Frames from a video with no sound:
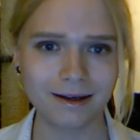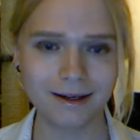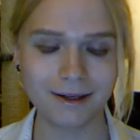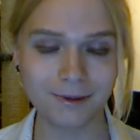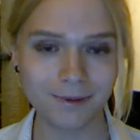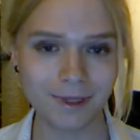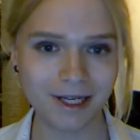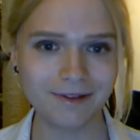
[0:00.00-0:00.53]

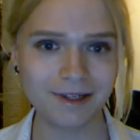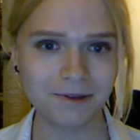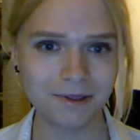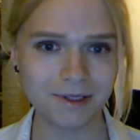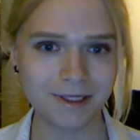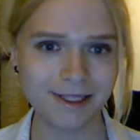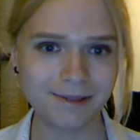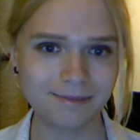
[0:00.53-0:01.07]
hope you're having a
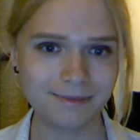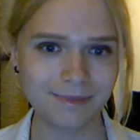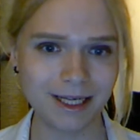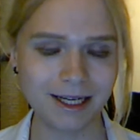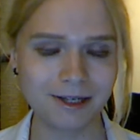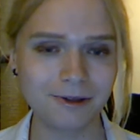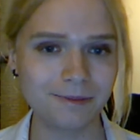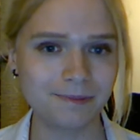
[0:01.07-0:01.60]
good day.
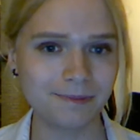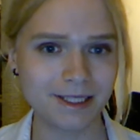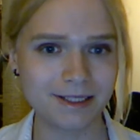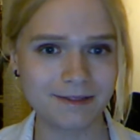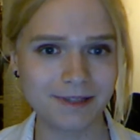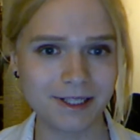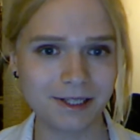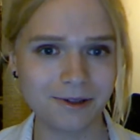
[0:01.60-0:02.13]
I hope
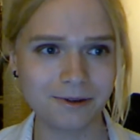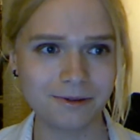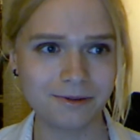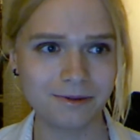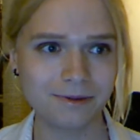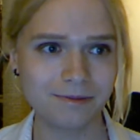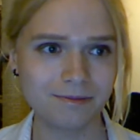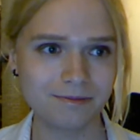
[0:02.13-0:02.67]
this video
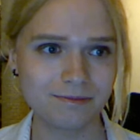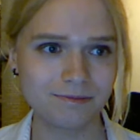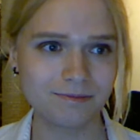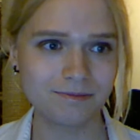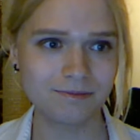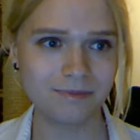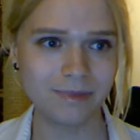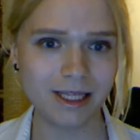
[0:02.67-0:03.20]

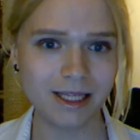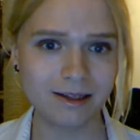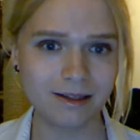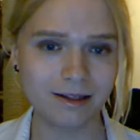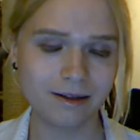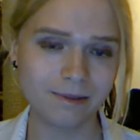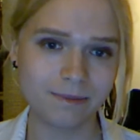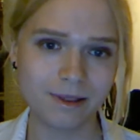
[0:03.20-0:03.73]
made it
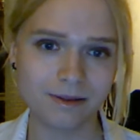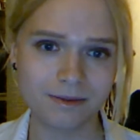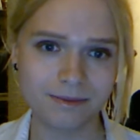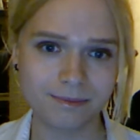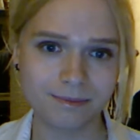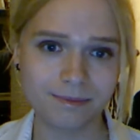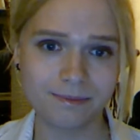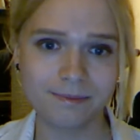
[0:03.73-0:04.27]
a little bit
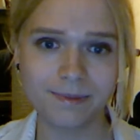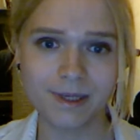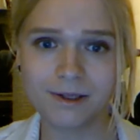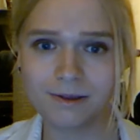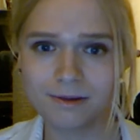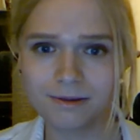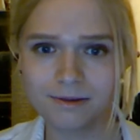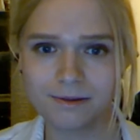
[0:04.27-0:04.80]

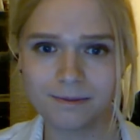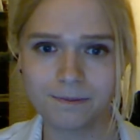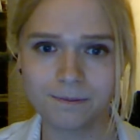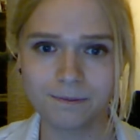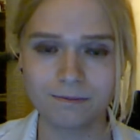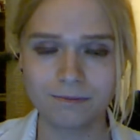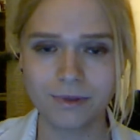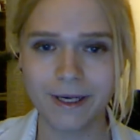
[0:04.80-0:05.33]
better,
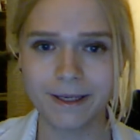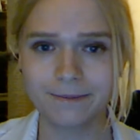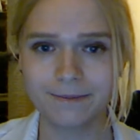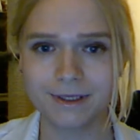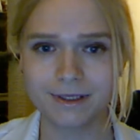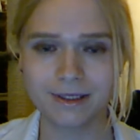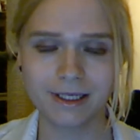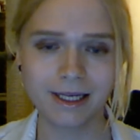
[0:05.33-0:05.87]

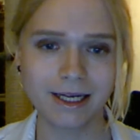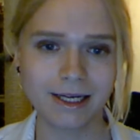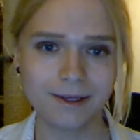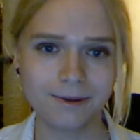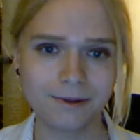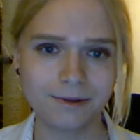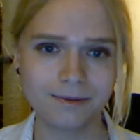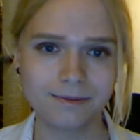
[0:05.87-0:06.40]
perhaps. I
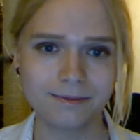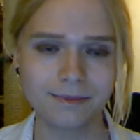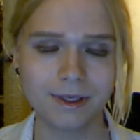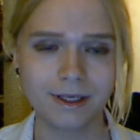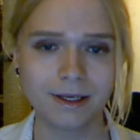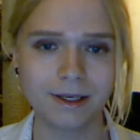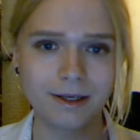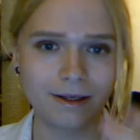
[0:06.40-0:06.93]
don't know.
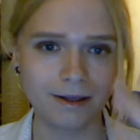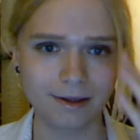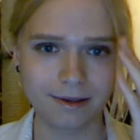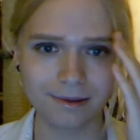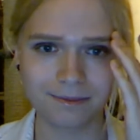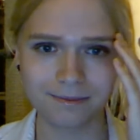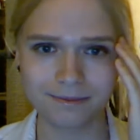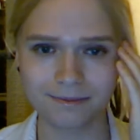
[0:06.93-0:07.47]

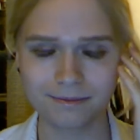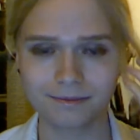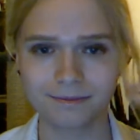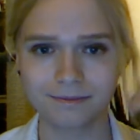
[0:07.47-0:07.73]
Um,